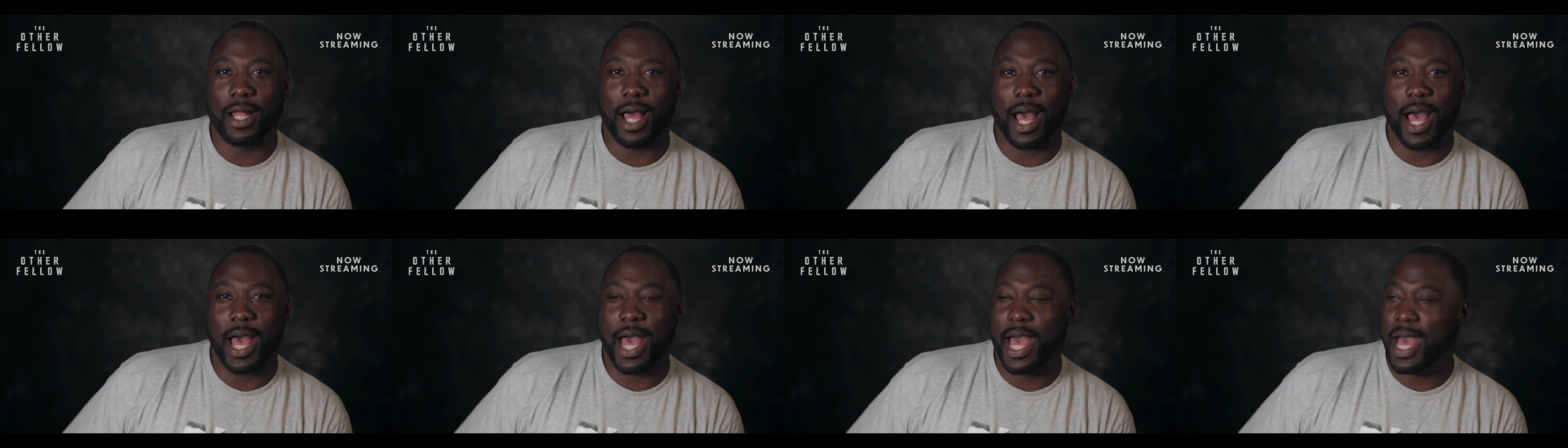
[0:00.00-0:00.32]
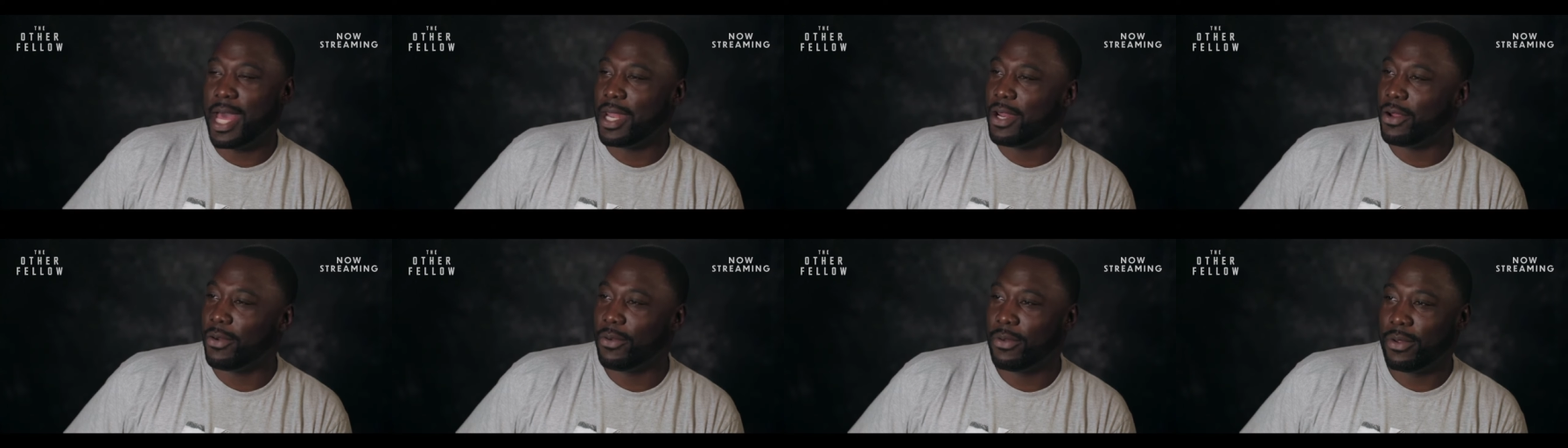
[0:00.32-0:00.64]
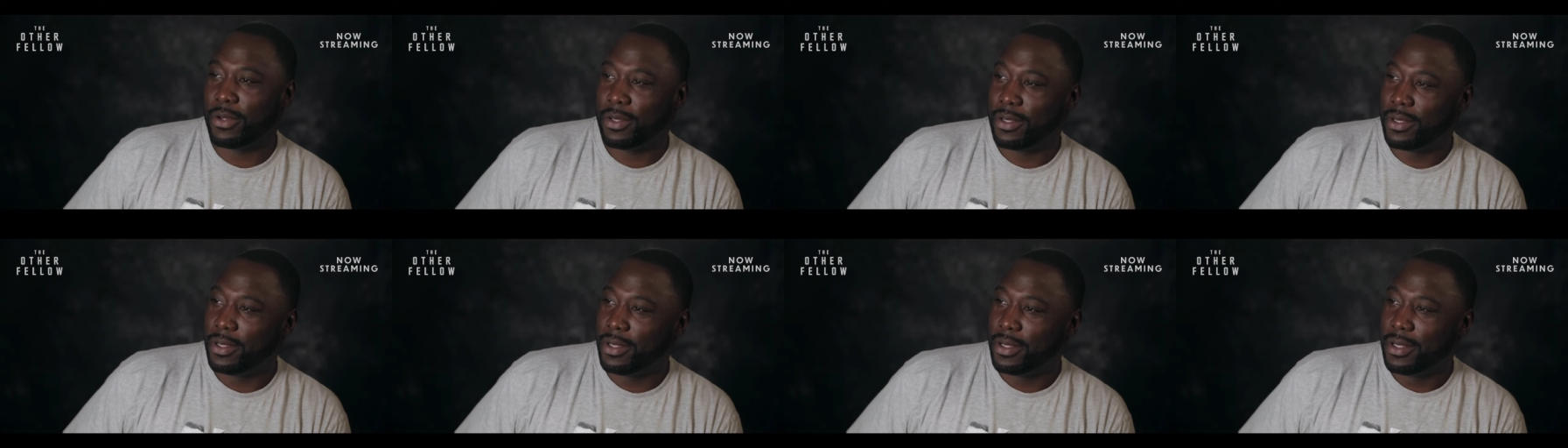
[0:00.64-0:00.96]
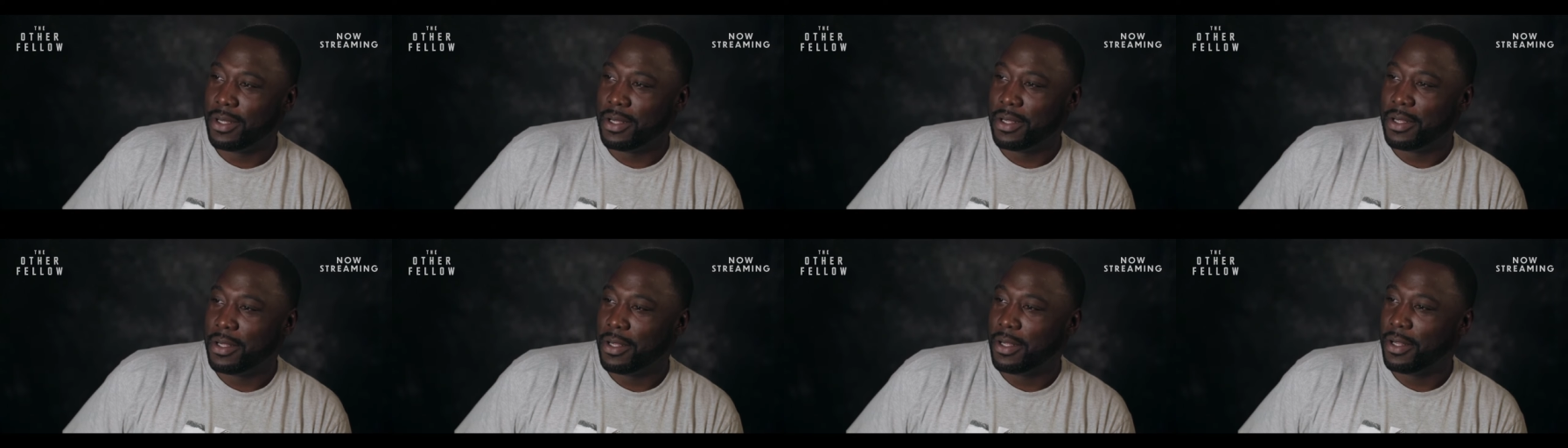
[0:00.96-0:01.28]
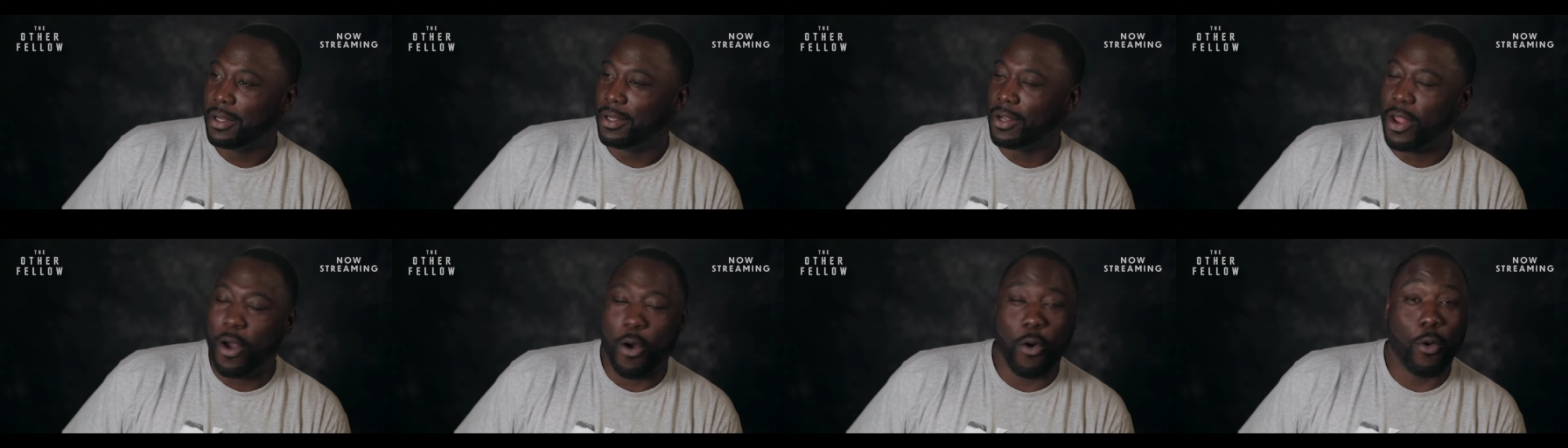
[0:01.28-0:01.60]
I had a
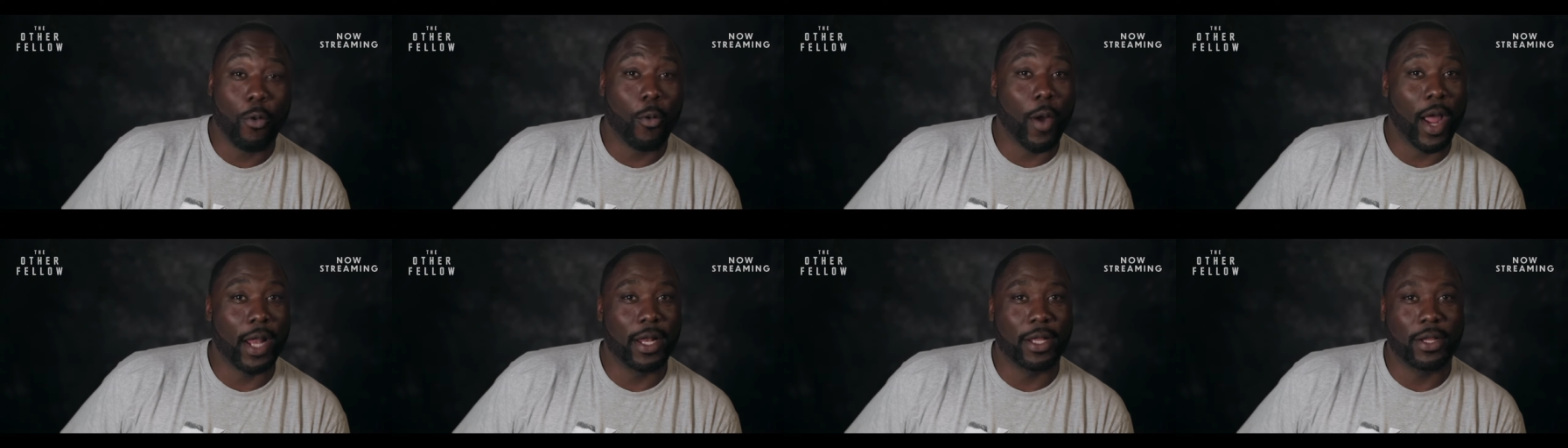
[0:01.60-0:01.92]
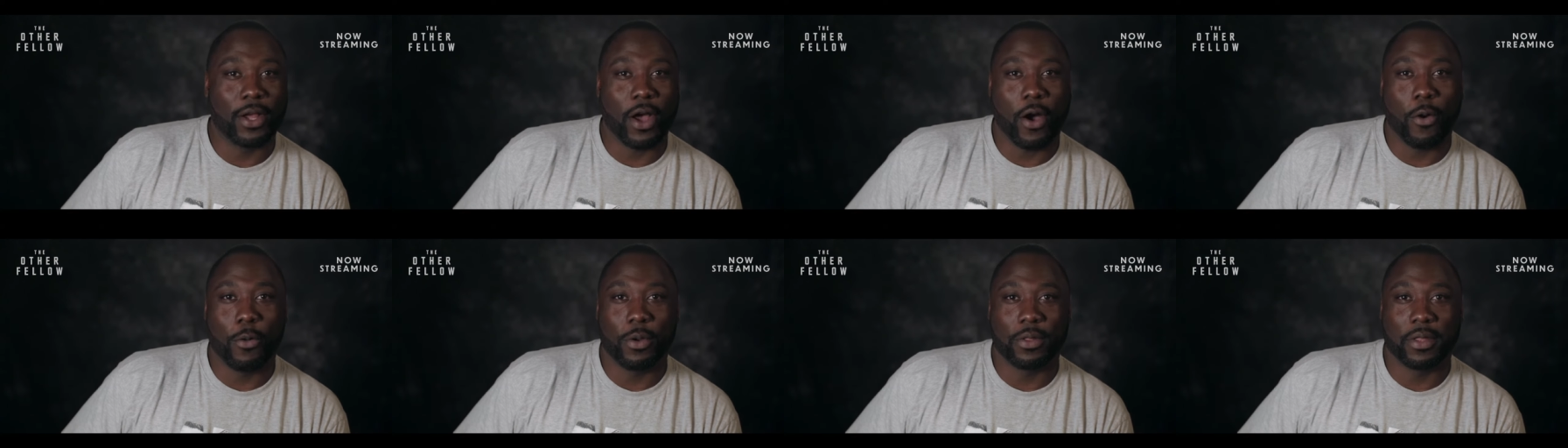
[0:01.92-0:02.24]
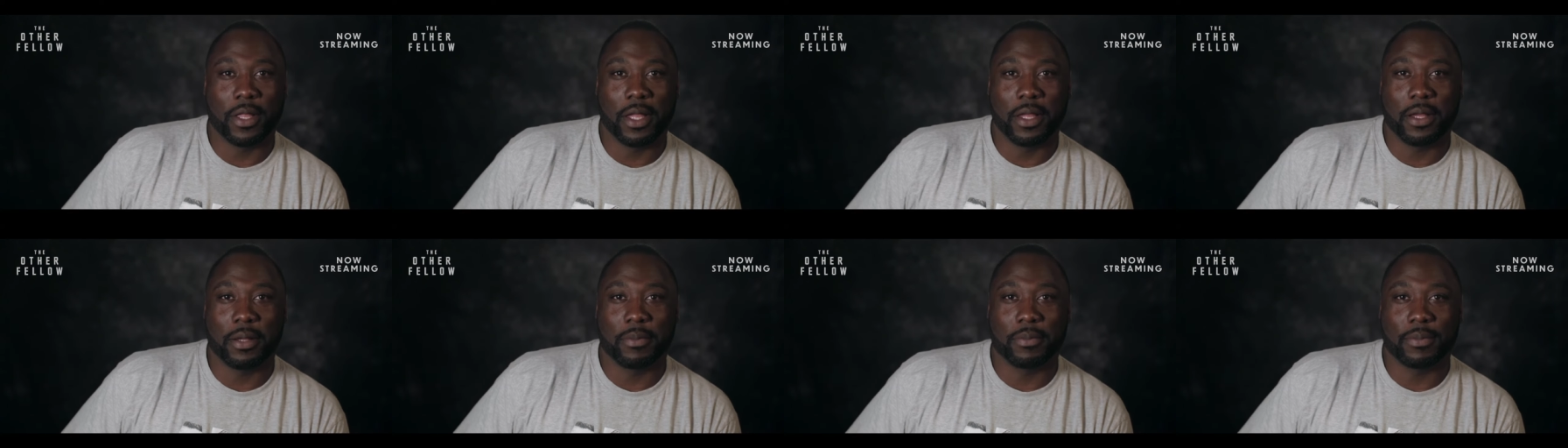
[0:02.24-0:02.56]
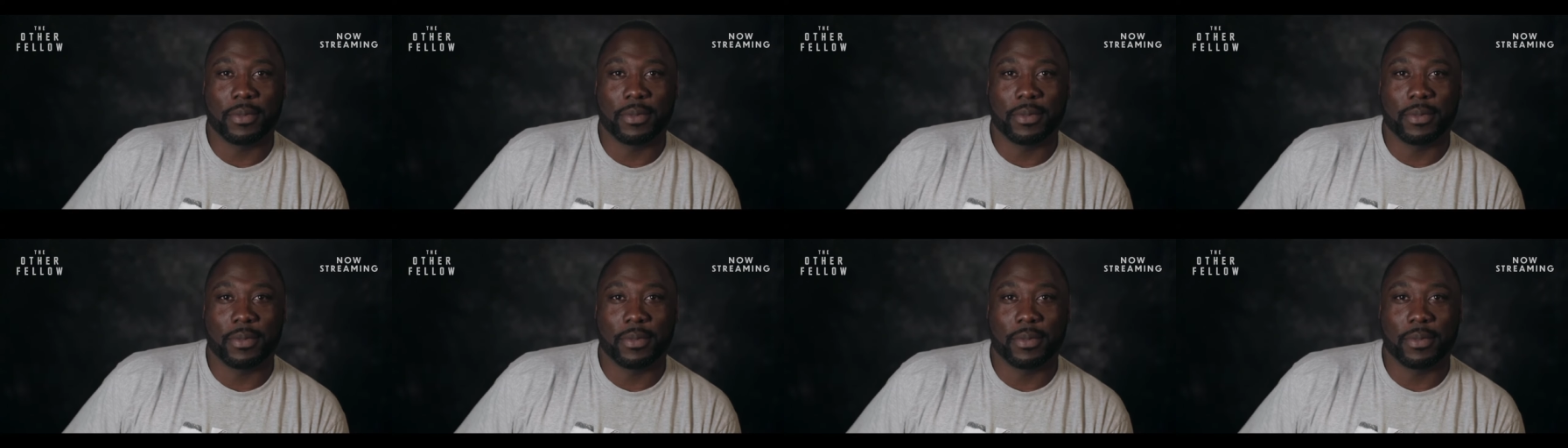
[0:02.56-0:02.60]
long way to go with them.